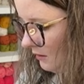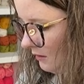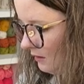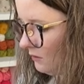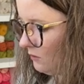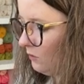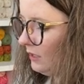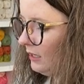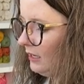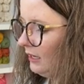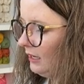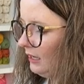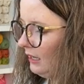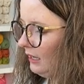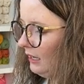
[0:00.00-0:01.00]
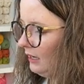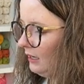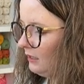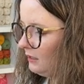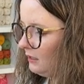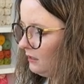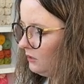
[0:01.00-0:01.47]

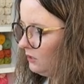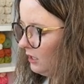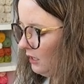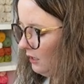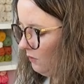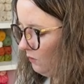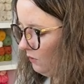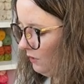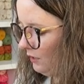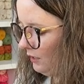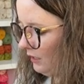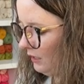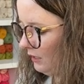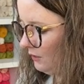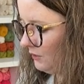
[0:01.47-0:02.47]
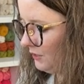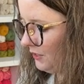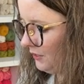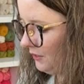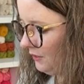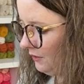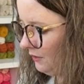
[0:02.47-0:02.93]
twenty-eight, chain one and
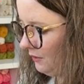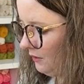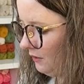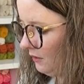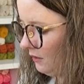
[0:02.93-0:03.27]
turn,